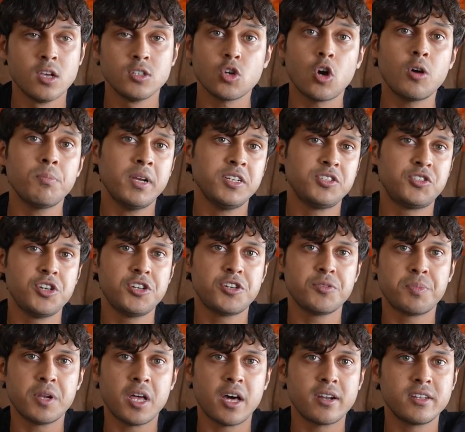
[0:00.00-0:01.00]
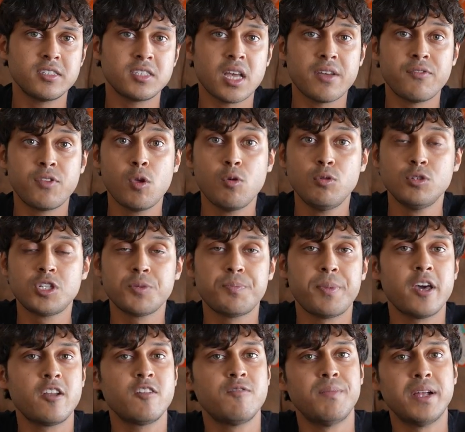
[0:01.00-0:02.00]
on my Street Triple RS, I've used a
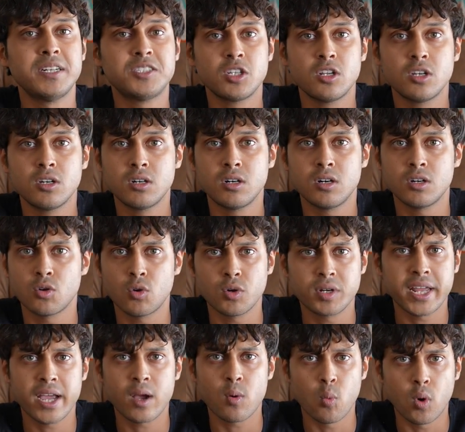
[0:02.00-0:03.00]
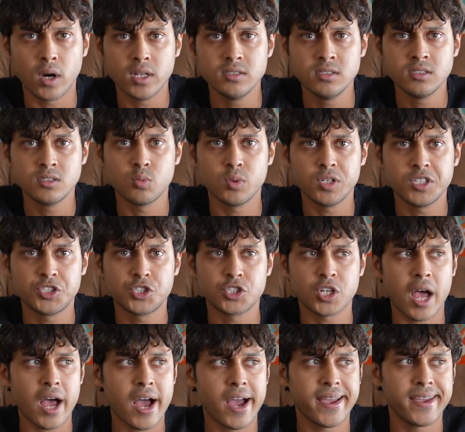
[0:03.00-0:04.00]
pair of Metzeler Road Tech 1s, which
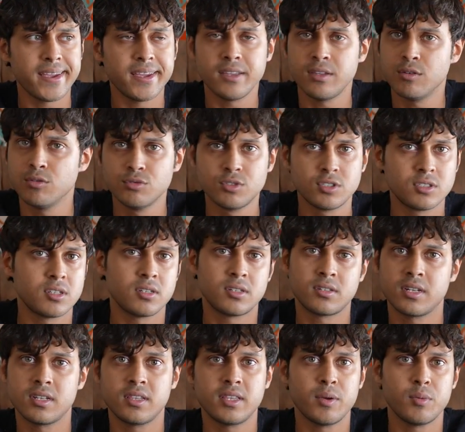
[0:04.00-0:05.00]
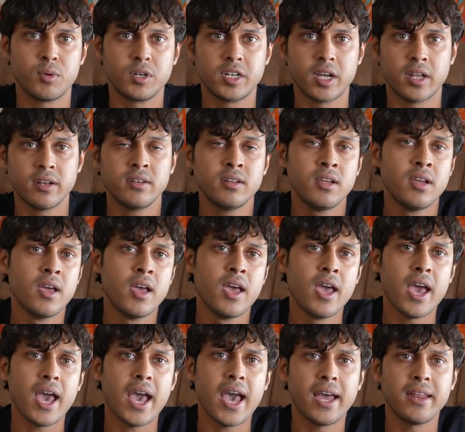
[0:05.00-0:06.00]
I used till they were done.
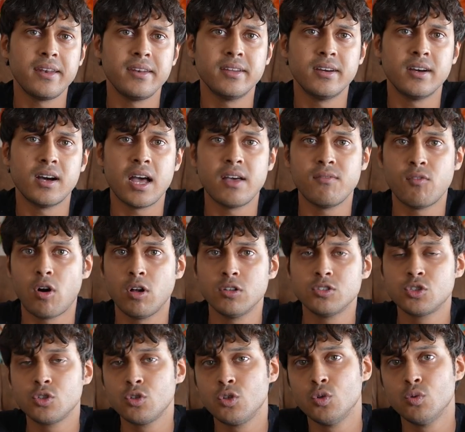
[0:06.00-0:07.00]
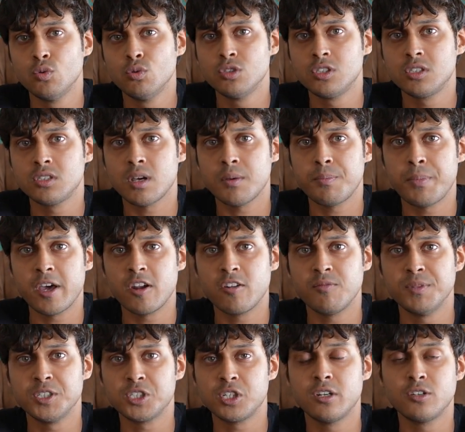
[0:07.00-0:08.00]
And I've also used a pair
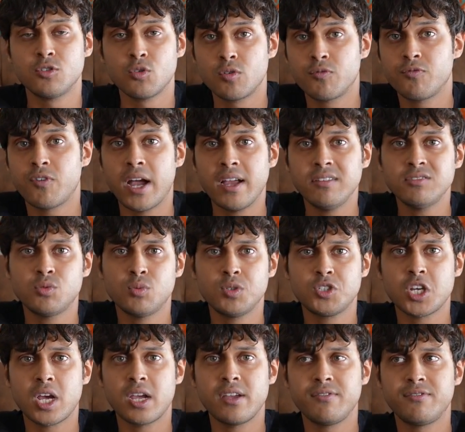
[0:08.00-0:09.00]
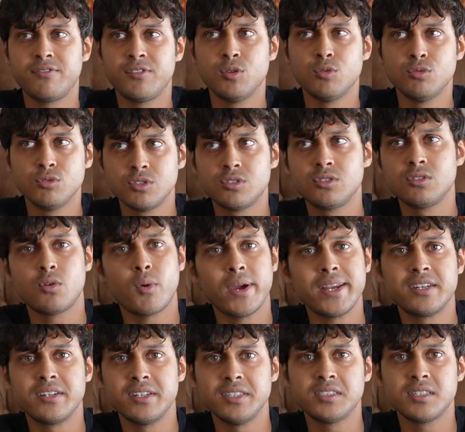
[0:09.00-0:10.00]
of Michelin Road 5s, which I've used
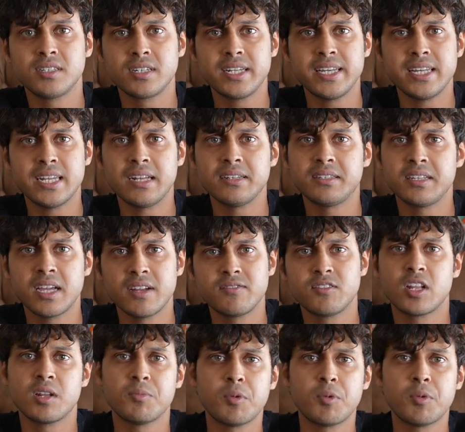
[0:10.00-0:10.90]
quite recently. And I think I've done